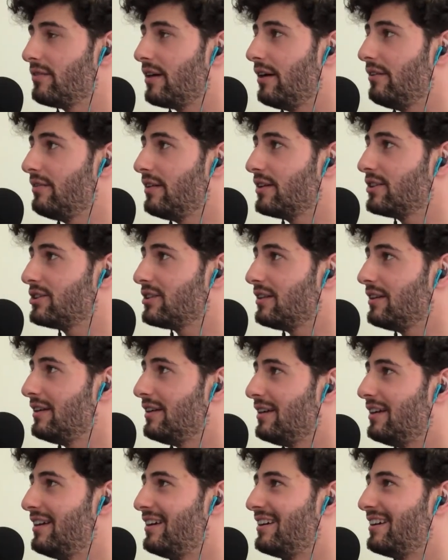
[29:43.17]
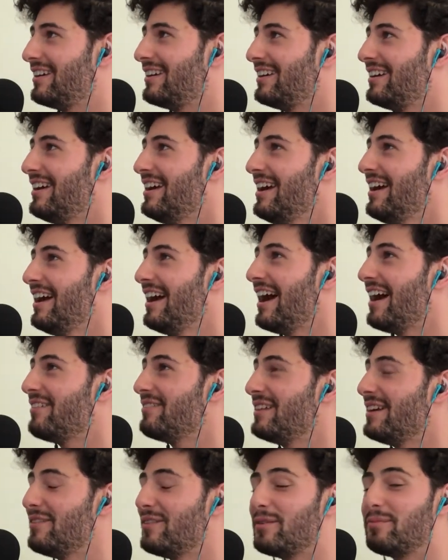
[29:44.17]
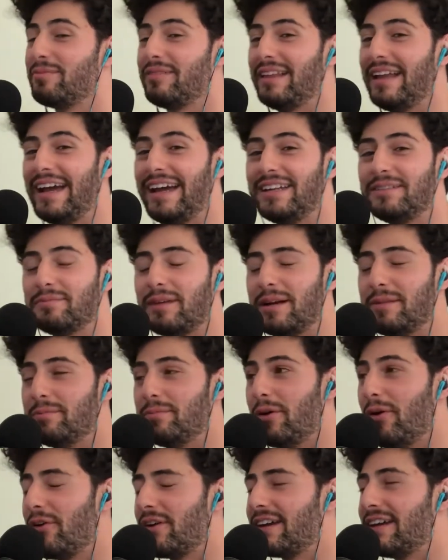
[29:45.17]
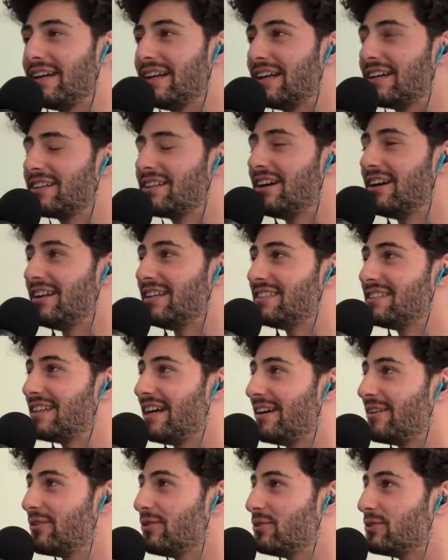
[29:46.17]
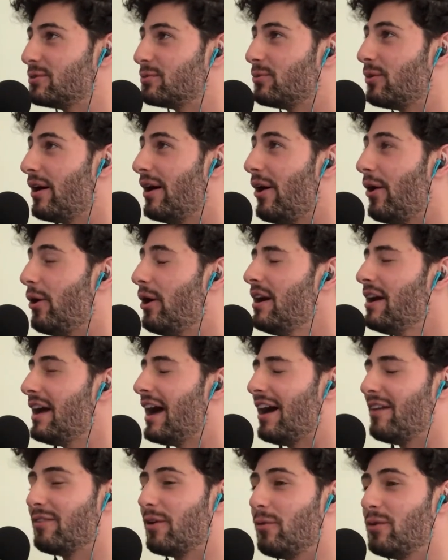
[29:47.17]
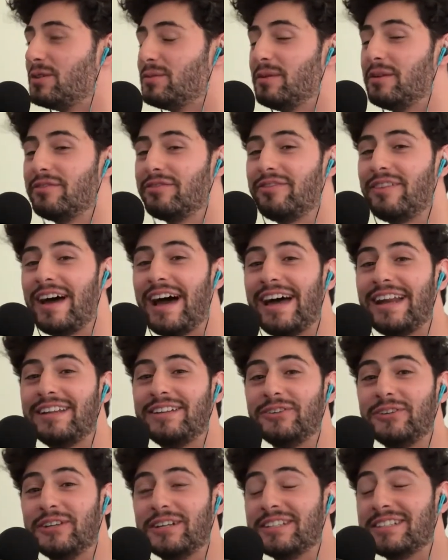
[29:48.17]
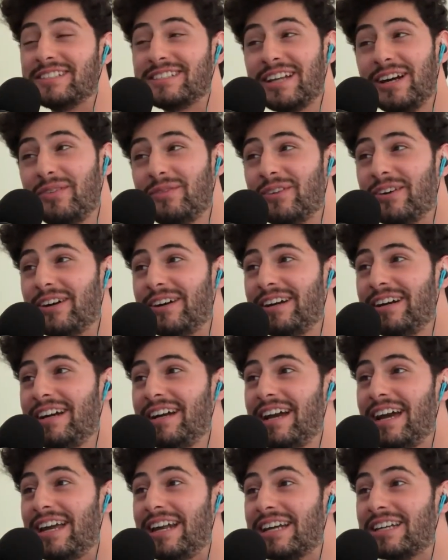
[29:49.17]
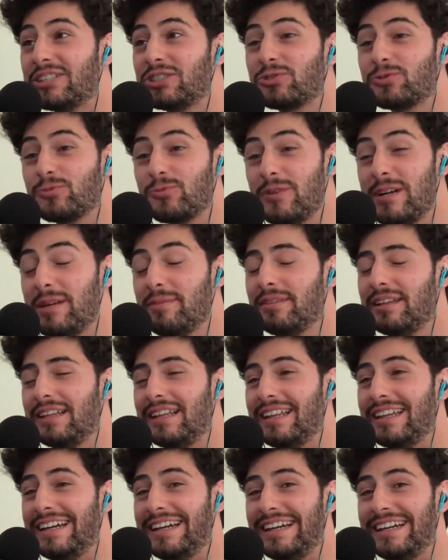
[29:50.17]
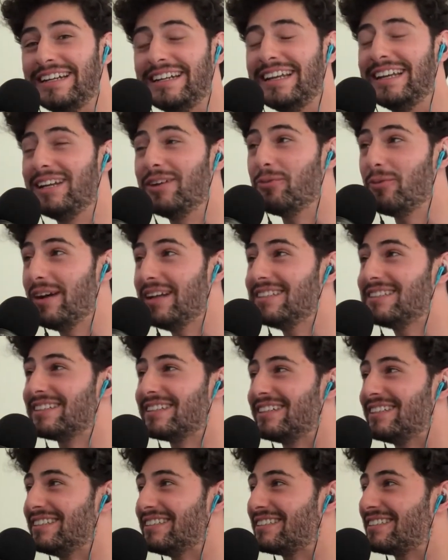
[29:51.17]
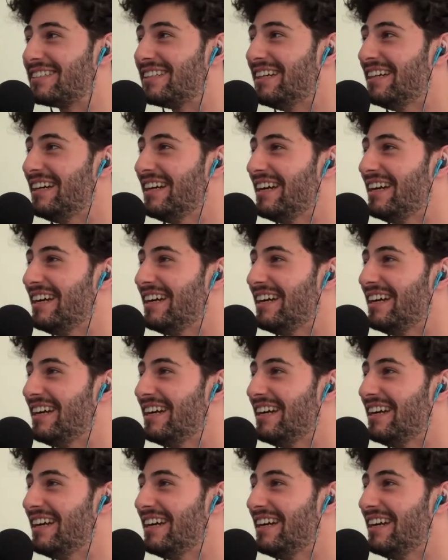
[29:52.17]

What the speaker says: I've actually I've never planned my bulking and cutting cycles well. I've always been fat during the summer and extremely lean in the winters.